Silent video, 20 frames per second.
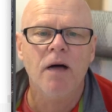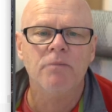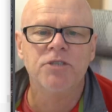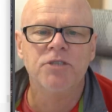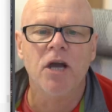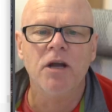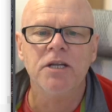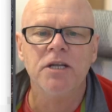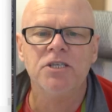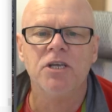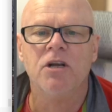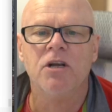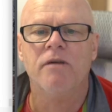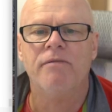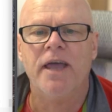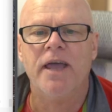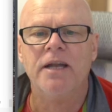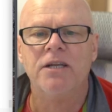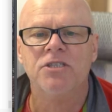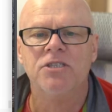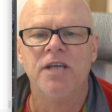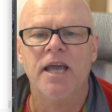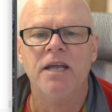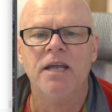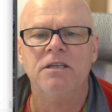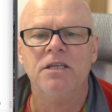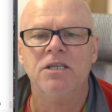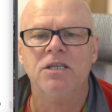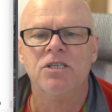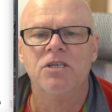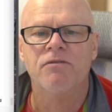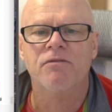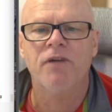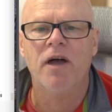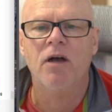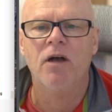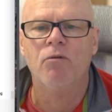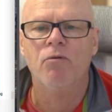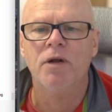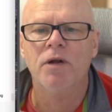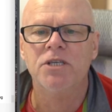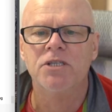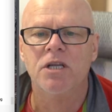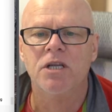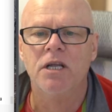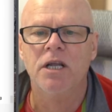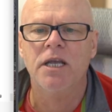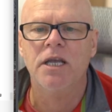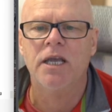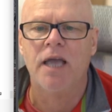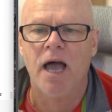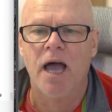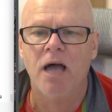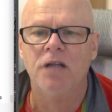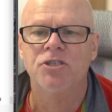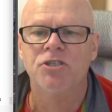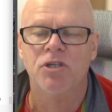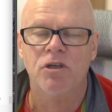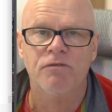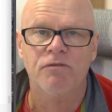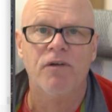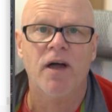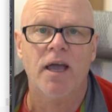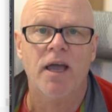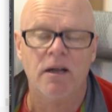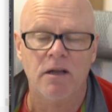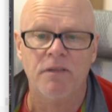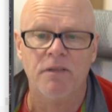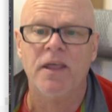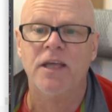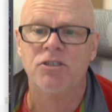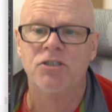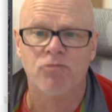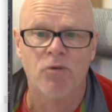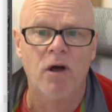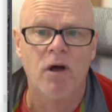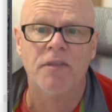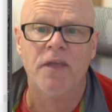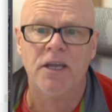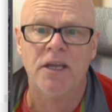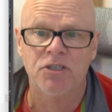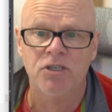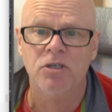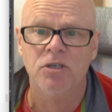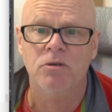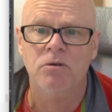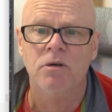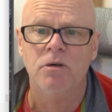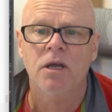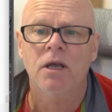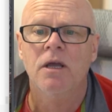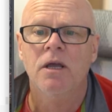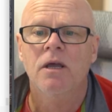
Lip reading: Tony said, I've had a SanDisk fail recently. Cards do fail, and that's right, they do.